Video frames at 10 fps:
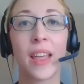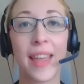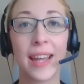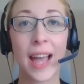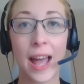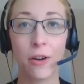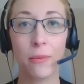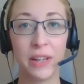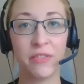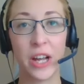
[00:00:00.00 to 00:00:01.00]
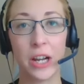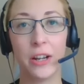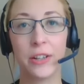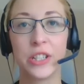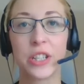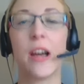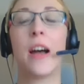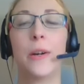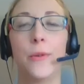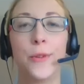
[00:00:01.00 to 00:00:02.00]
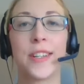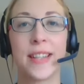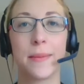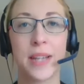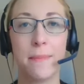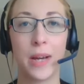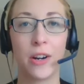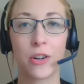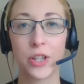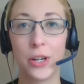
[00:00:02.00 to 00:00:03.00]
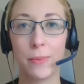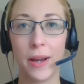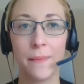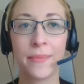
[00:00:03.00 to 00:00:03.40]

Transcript: they cannot be furloughed in July, August, September, October.